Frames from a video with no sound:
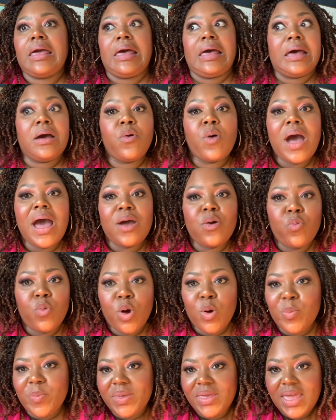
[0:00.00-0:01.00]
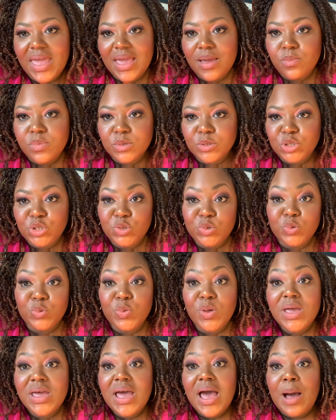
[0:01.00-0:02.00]
oh, I won't be able to
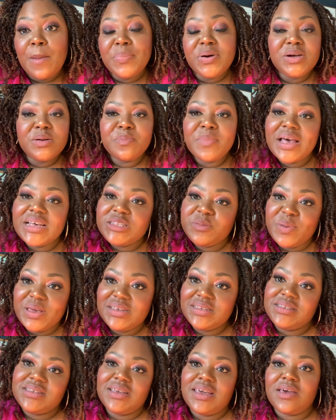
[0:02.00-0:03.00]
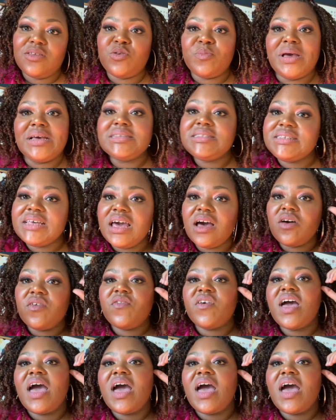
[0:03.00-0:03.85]
put my space together myself,